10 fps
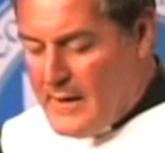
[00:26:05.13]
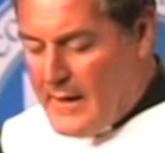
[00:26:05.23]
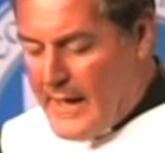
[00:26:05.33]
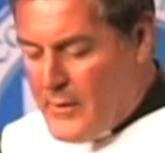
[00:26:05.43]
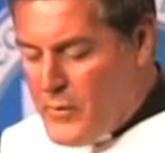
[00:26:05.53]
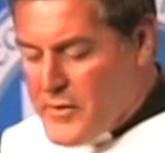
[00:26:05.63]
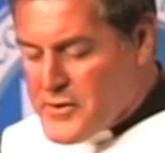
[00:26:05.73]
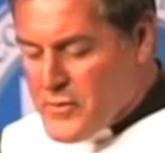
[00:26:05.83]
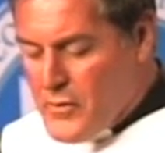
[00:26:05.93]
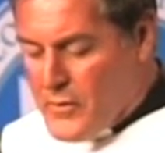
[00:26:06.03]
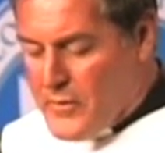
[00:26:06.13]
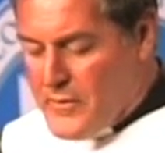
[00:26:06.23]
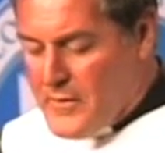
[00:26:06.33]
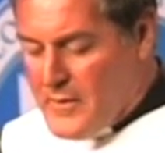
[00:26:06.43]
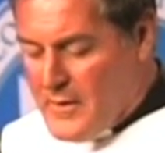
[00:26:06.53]
and with
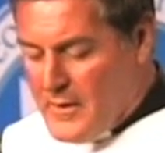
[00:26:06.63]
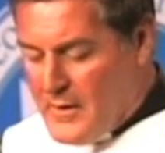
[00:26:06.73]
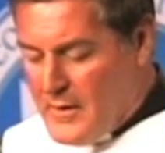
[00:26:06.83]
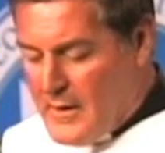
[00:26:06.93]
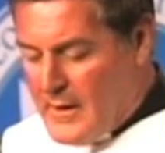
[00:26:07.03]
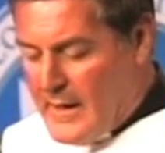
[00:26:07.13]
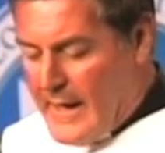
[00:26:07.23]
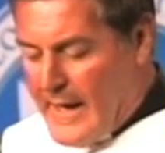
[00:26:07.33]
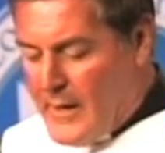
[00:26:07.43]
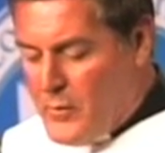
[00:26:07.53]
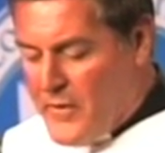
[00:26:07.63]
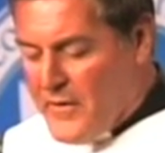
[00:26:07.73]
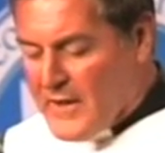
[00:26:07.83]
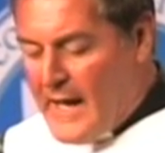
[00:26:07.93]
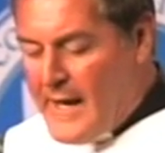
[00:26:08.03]
truth, and with
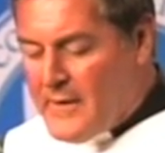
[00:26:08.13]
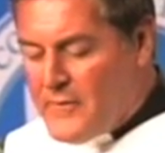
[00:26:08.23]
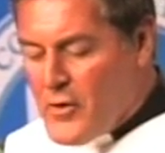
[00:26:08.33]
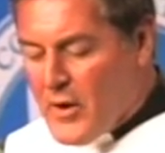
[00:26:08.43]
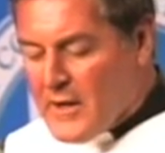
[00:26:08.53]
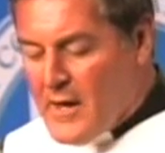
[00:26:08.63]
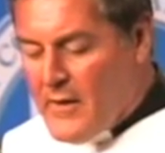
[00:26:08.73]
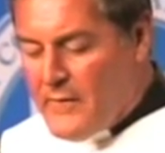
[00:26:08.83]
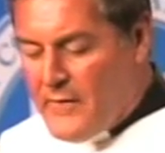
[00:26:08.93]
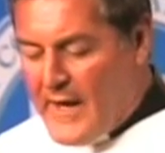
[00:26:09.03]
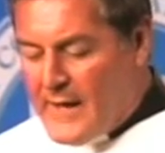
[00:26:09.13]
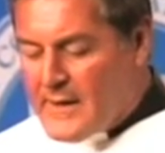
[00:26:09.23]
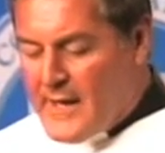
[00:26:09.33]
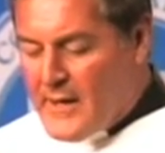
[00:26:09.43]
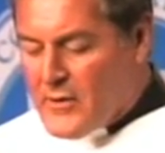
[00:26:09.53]
the light of your love
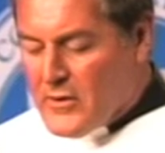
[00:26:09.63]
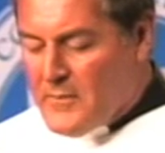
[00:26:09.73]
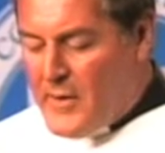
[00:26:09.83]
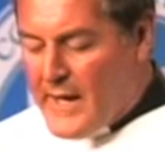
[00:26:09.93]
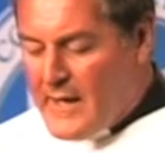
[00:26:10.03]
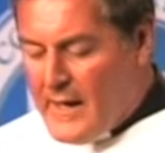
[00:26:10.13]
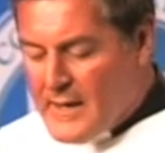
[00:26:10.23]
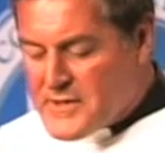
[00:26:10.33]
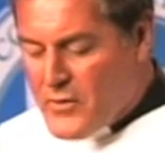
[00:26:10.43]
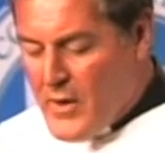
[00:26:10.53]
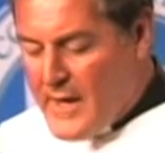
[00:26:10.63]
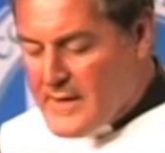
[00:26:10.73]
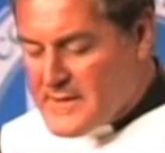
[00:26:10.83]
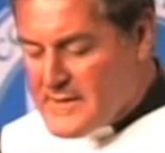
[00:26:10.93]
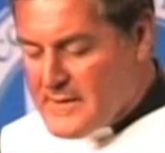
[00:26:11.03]
enkindled by God's
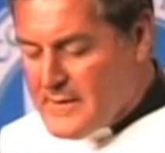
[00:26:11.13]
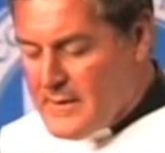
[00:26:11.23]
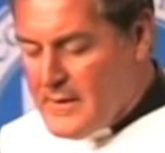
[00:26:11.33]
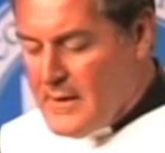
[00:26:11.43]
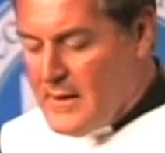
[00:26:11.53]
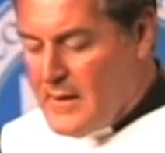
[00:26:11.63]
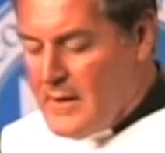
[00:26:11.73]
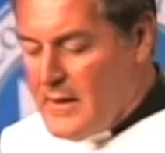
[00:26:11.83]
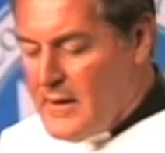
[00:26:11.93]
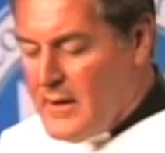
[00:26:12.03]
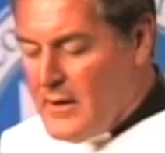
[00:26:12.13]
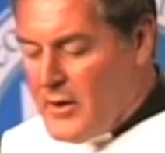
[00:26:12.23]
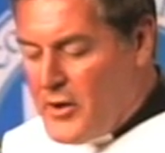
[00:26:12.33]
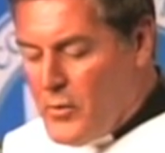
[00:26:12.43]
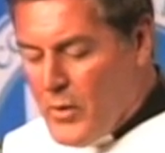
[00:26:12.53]
grace.
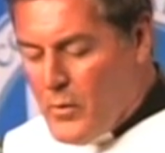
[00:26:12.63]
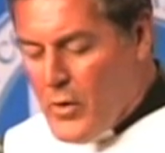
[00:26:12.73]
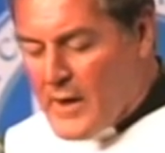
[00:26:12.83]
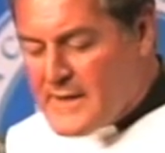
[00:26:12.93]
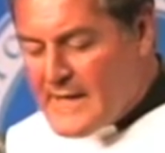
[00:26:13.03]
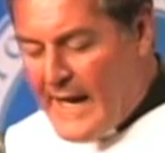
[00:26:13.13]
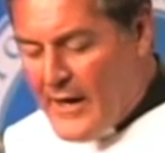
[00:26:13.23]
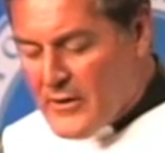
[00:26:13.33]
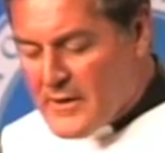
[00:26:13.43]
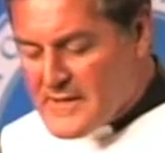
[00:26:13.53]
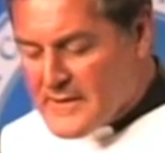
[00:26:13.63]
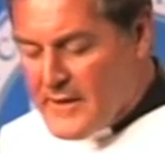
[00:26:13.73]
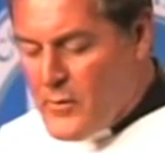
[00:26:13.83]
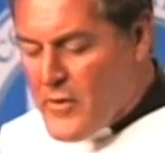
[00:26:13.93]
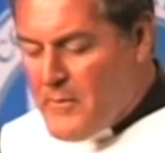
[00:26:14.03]
You will work
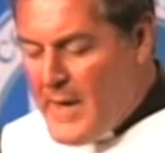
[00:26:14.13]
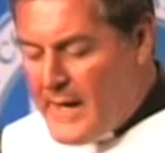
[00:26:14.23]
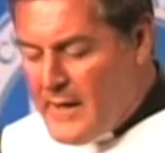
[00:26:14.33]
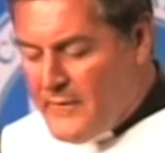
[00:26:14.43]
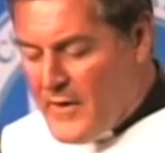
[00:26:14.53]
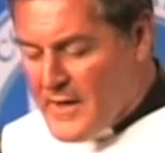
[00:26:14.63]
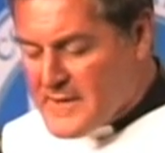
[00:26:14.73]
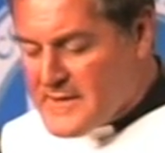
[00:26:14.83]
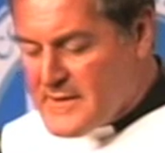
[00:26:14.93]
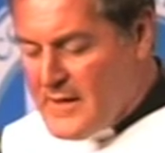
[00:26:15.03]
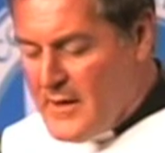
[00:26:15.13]
tirelessly with many of us